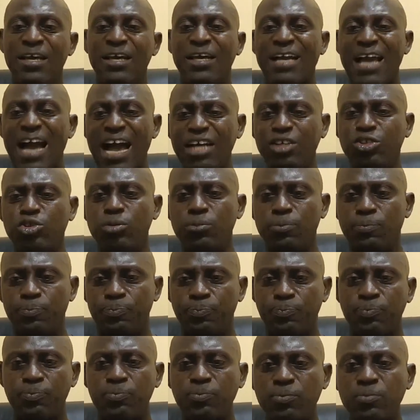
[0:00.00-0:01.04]
Calcium
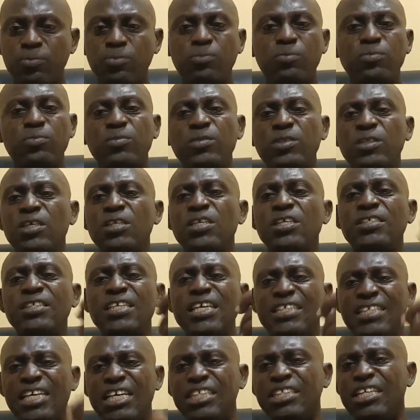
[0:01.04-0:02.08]
is
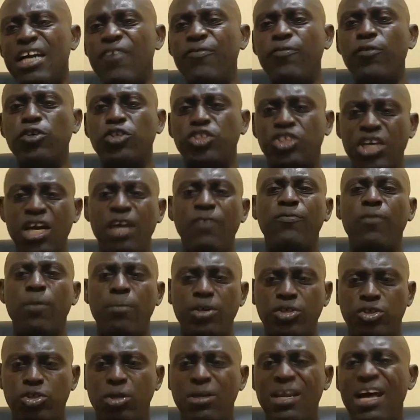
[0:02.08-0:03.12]
essential for shell
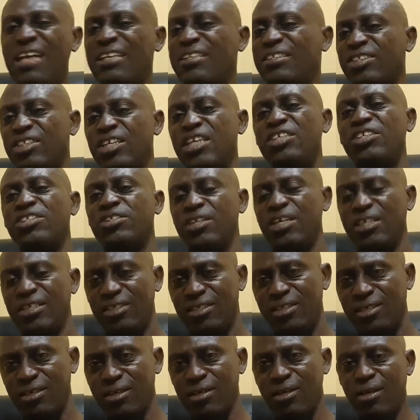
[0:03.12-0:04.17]
formation and shell
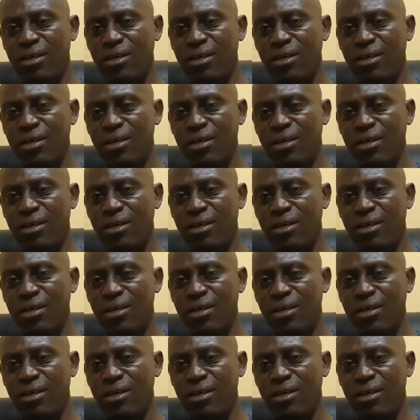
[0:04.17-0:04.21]
strength.